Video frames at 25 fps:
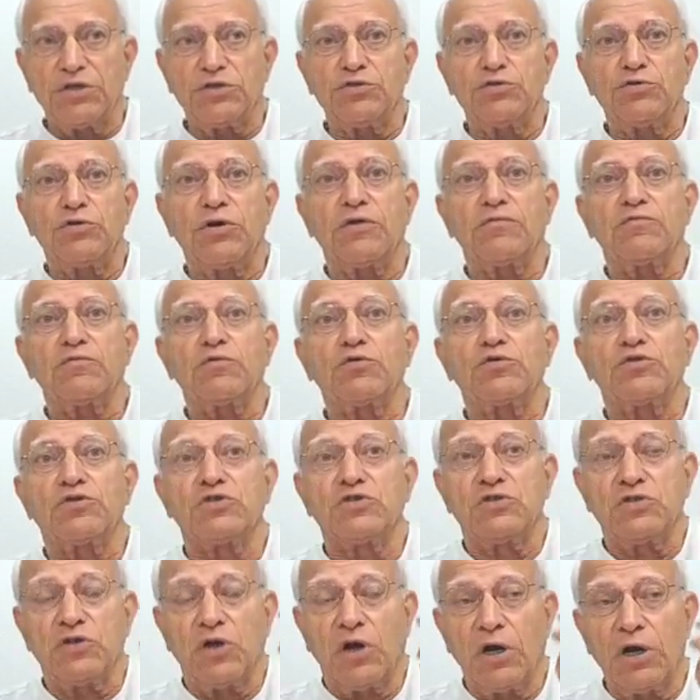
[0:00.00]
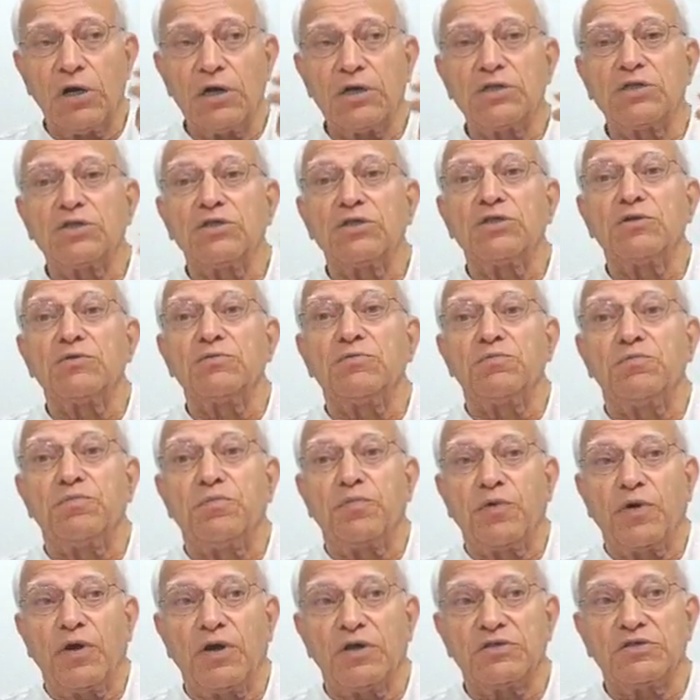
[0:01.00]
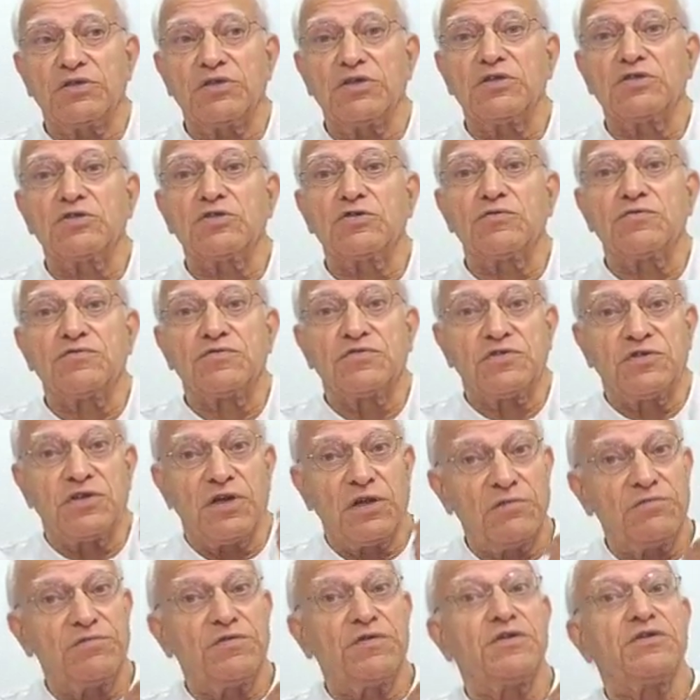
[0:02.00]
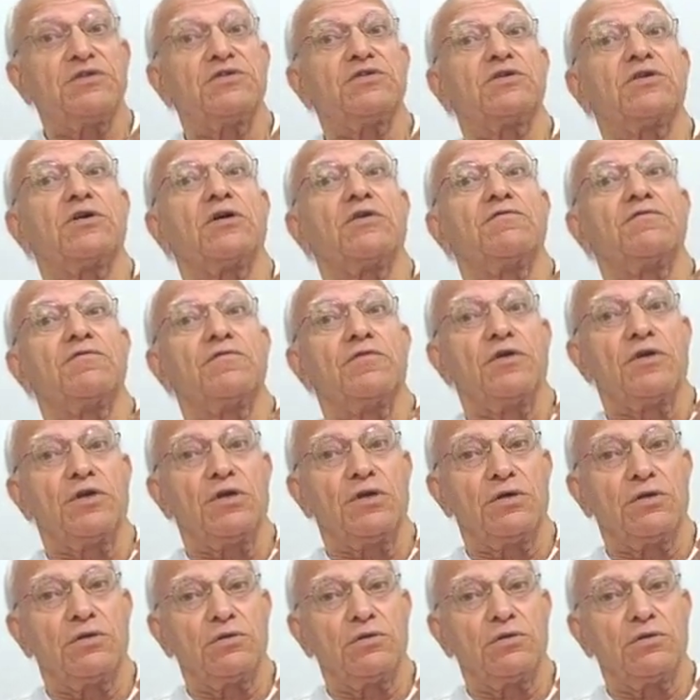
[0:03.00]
you have to start the process of self-discovery.